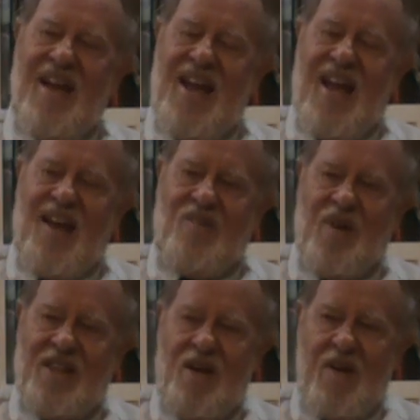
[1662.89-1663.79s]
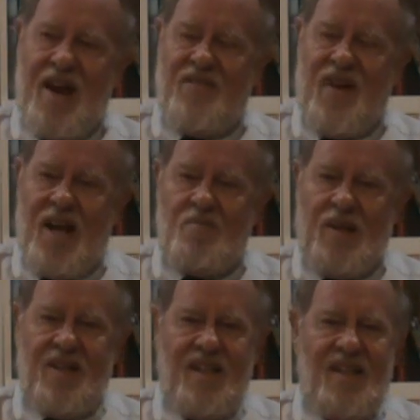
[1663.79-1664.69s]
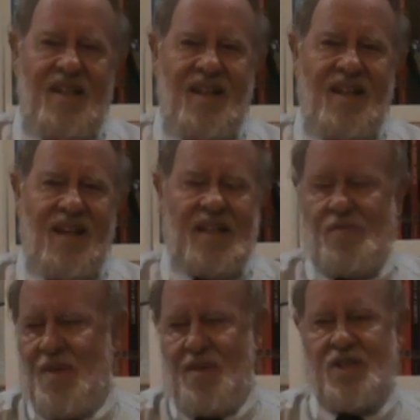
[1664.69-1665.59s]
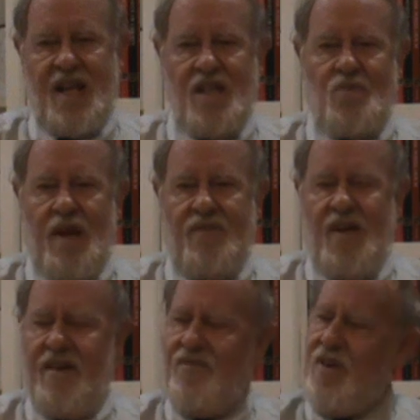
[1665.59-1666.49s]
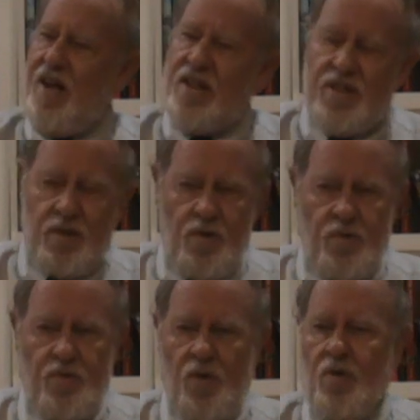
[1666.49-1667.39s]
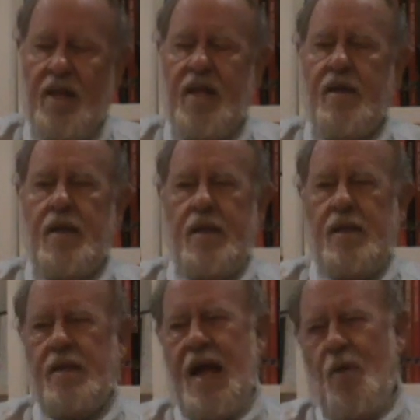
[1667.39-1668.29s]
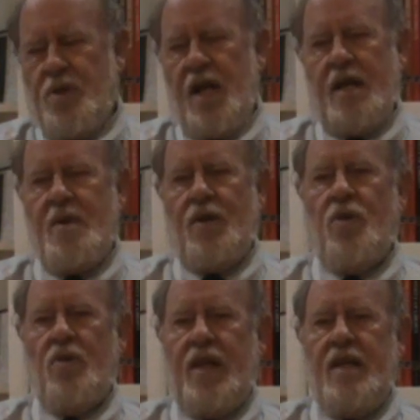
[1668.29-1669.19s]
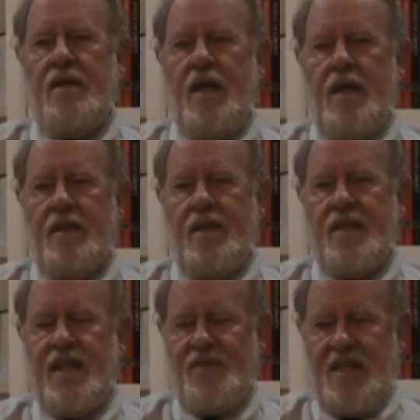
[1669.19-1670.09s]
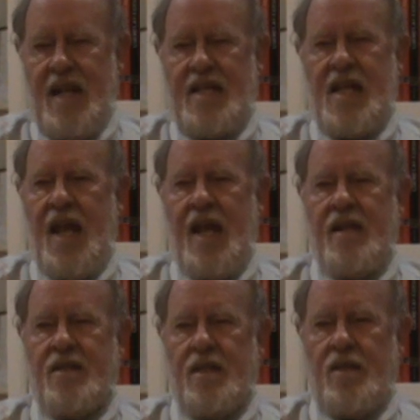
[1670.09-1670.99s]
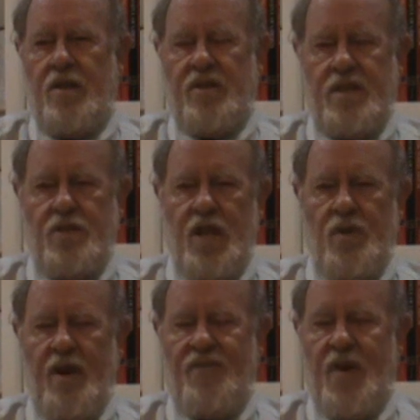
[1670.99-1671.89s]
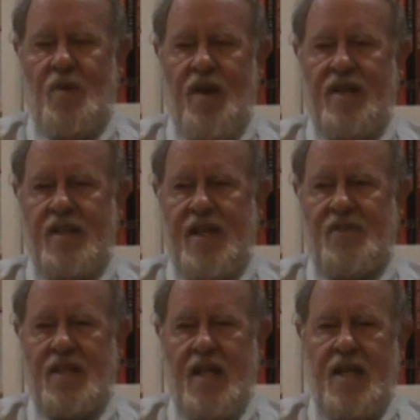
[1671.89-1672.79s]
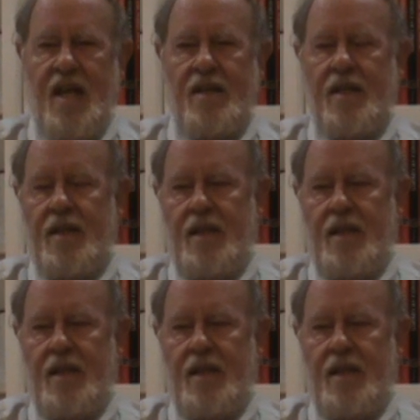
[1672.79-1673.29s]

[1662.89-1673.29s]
and when they ratified, but a couple other states ratified very soon, early. Now we're talking about early 1788. It's January, February 1788.